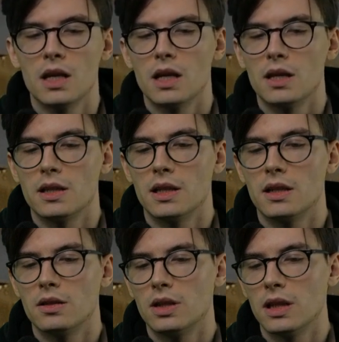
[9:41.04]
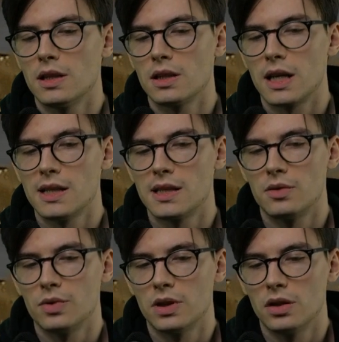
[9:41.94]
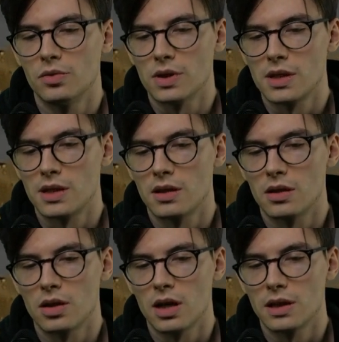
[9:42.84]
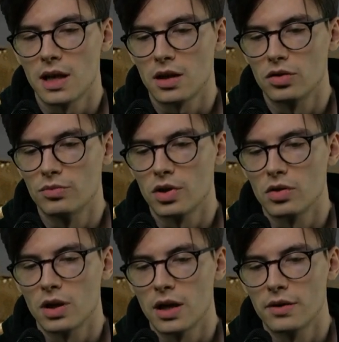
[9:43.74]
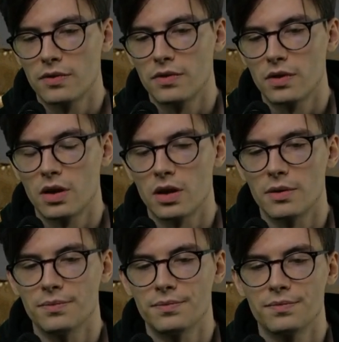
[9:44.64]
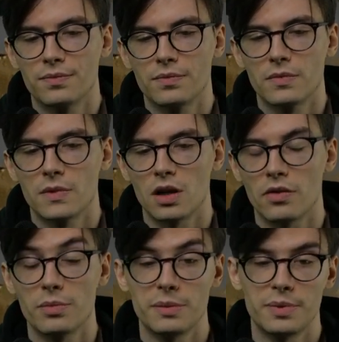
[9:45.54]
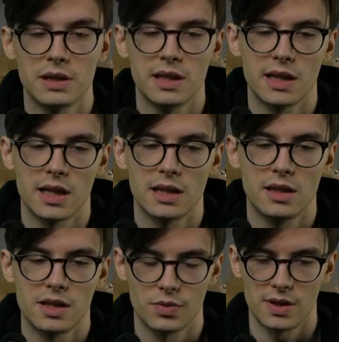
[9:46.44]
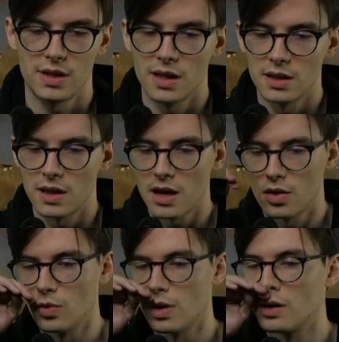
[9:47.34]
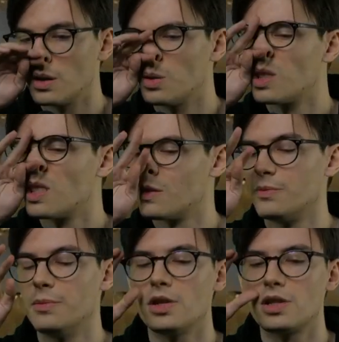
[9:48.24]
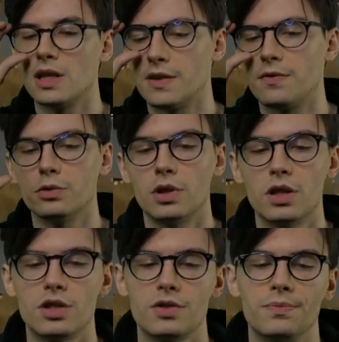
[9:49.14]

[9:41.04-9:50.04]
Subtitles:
The other case that we did was the attack on Mykolaiv government building, and this was the attack where there was much less footage.